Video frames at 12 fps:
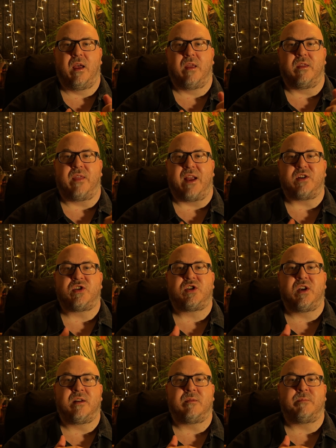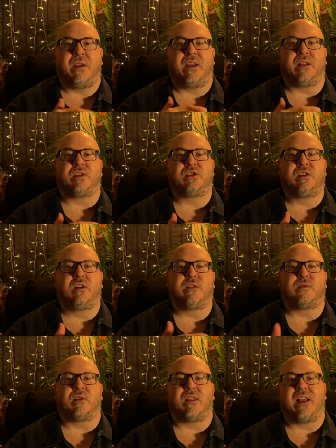Though that shouldn't be an
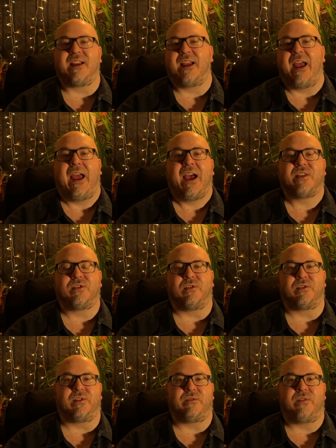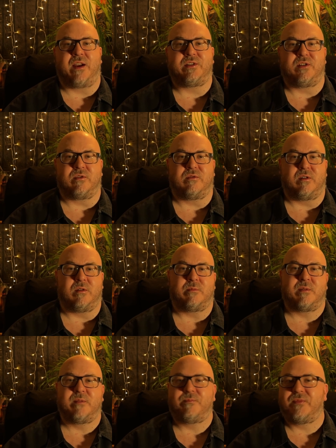excuse for letting assholes infect your
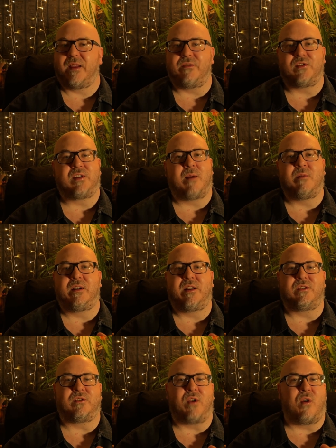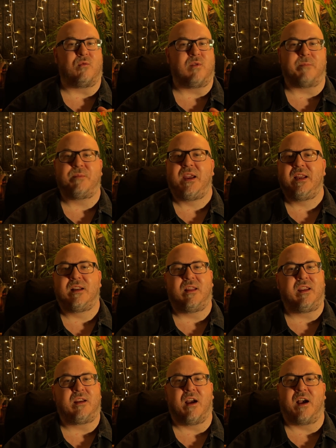group. If someone is
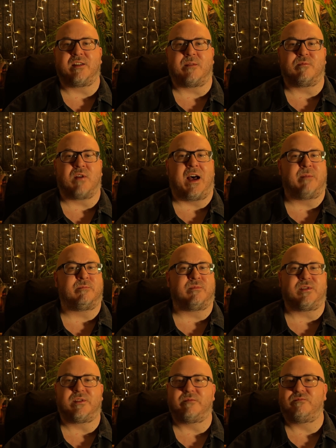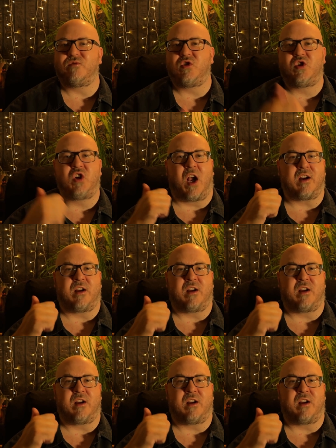repeatedly causing problems, chuck